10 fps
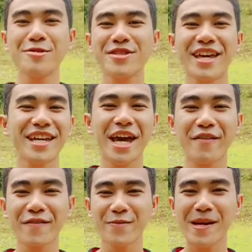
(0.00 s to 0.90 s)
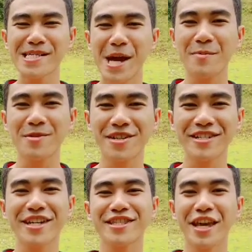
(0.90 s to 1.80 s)
Good day everyone, I'm
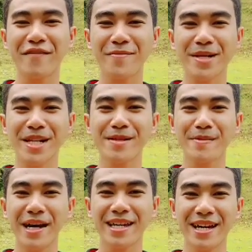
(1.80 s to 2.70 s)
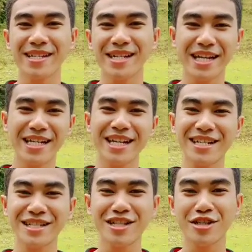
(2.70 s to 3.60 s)
Christian Dave Bernal Bahian, an
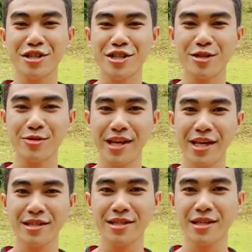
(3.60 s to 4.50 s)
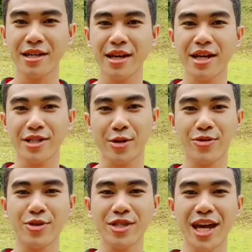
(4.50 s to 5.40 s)
English student. So
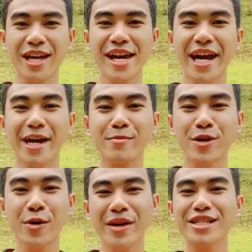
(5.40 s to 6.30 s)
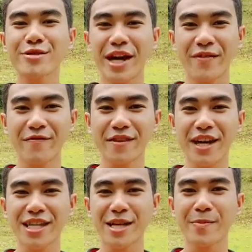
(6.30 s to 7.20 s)
today I am going to
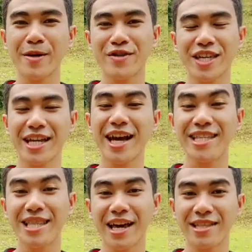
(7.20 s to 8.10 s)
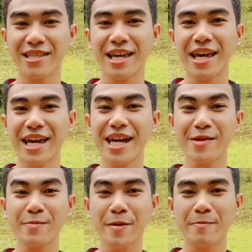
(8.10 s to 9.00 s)
advocate about the guidelines in
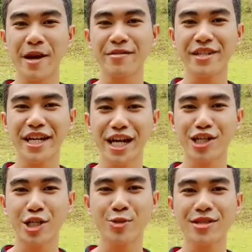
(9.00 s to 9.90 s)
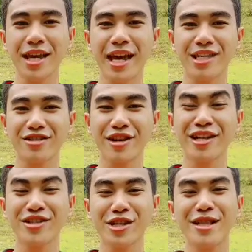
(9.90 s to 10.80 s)
preparing and choosing
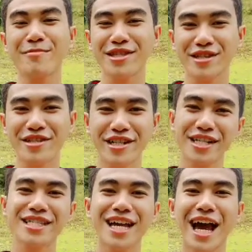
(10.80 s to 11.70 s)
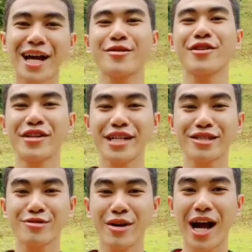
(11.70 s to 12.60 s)
instructional materials according
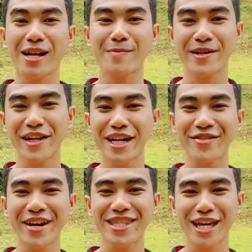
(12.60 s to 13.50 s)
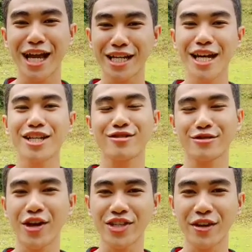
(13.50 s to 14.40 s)
to Albarico et al.
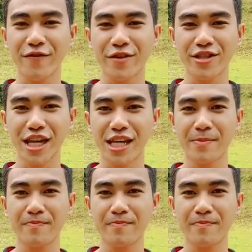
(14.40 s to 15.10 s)
2014.